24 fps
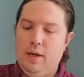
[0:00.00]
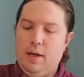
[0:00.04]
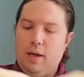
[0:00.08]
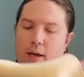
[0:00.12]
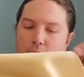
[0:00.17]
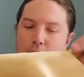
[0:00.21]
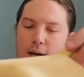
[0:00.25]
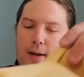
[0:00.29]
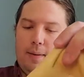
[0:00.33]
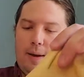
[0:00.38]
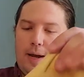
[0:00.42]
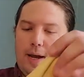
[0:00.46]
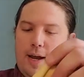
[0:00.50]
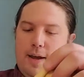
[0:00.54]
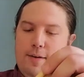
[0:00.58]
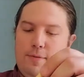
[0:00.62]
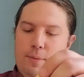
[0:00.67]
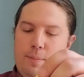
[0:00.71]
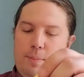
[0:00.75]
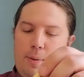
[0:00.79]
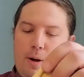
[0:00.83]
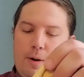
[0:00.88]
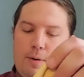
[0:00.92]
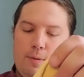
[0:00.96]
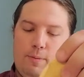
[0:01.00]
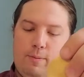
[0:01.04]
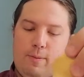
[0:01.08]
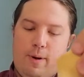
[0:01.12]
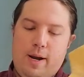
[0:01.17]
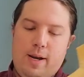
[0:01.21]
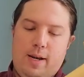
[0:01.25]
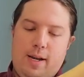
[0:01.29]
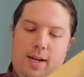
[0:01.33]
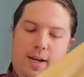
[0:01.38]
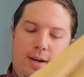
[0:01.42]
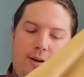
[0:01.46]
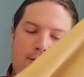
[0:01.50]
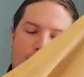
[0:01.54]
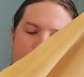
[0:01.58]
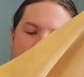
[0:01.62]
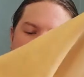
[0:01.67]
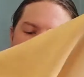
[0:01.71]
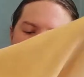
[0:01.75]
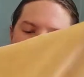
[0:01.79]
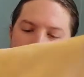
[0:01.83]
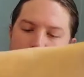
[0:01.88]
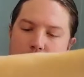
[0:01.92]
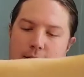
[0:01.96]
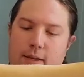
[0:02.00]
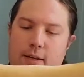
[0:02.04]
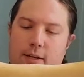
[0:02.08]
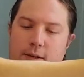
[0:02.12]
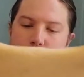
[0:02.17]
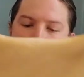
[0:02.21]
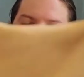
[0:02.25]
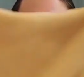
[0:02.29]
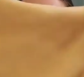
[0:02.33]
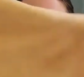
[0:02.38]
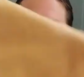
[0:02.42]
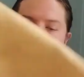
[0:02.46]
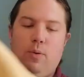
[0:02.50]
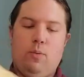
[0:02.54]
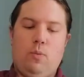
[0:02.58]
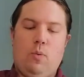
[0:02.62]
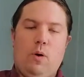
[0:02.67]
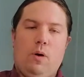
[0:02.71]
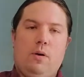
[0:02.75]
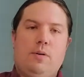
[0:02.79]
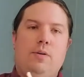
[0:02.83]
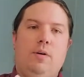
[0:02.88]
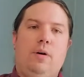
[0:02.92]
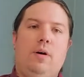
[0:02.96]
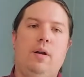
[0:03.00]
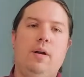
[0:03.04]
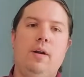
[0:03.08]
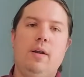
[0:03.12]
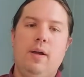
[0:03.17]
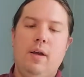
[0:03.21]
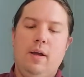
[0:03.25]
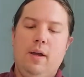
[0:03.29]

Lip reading: I have a pair right here that is being worked on.